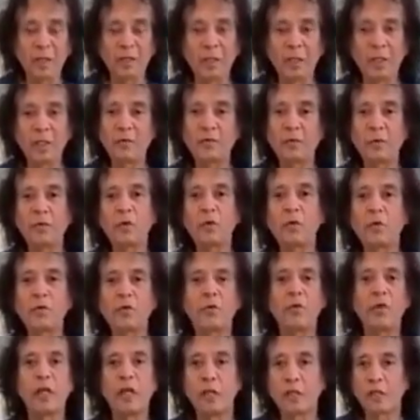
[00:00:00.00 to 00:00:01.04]
that even though
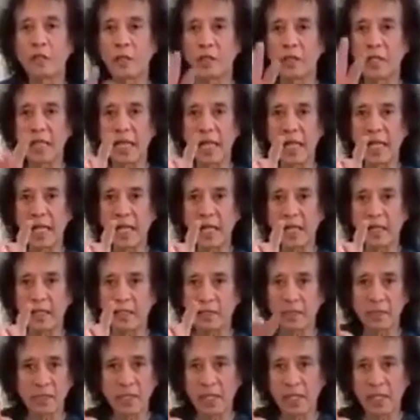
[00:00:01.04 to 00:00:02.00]
you've learned te,